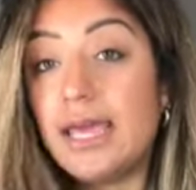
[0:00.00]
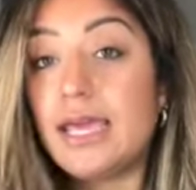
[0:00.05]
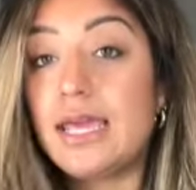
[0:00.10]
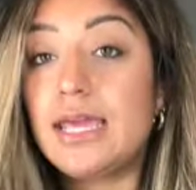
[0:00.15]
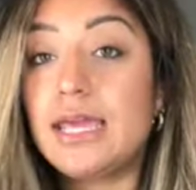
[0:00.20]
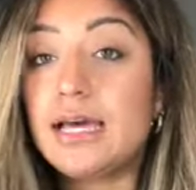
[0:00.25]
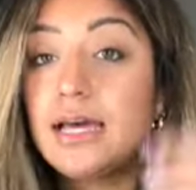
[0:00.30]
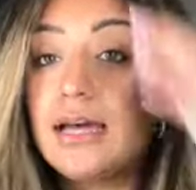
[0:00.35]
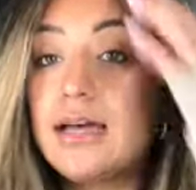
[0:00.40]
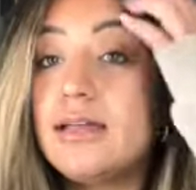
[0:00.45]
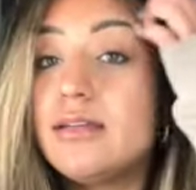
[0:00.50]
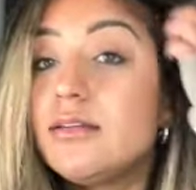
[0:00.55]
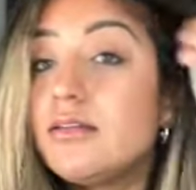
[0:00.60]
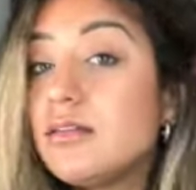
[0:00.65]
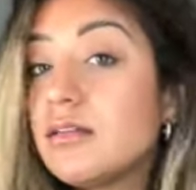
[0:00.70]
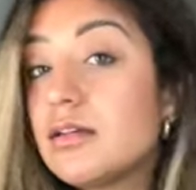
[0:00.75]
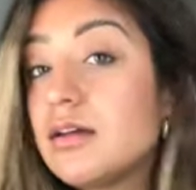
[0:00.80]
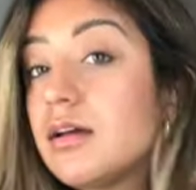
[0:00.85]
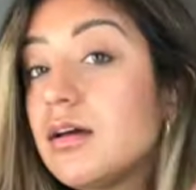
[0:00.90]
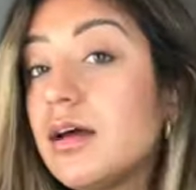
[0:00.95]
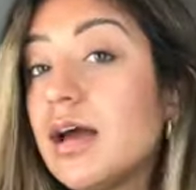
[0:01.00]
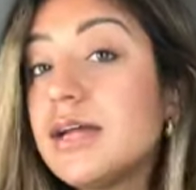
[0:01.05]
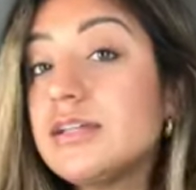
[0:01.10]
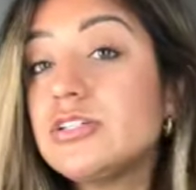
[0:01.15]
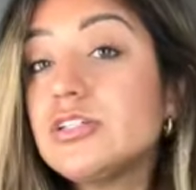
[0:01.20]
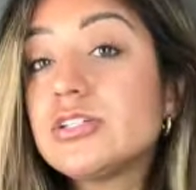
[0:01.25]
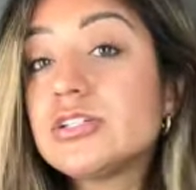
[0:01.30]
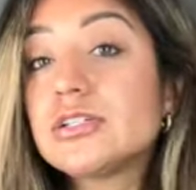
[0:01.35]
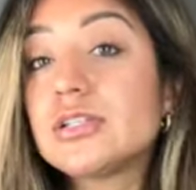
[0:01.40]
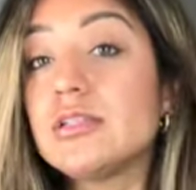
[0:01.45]
and I
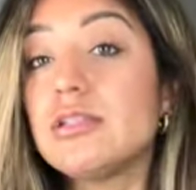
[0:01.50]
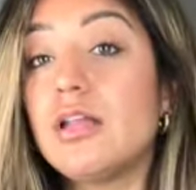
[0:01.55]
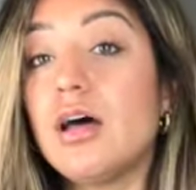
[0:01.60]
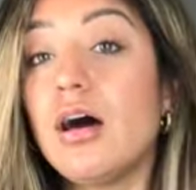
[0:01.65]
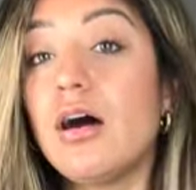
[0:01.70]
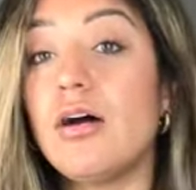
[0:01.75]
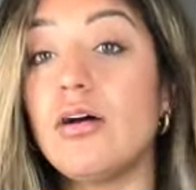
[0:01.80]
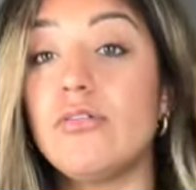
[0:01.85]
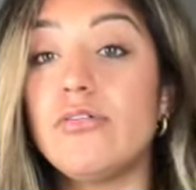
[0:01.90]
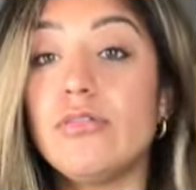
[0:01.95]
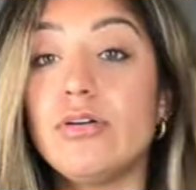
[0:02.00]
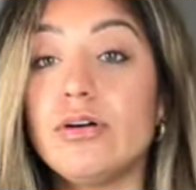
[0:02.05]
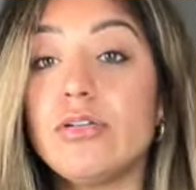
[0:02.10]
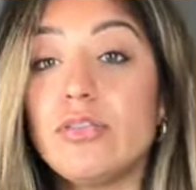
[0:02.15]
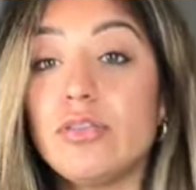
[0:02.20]
just love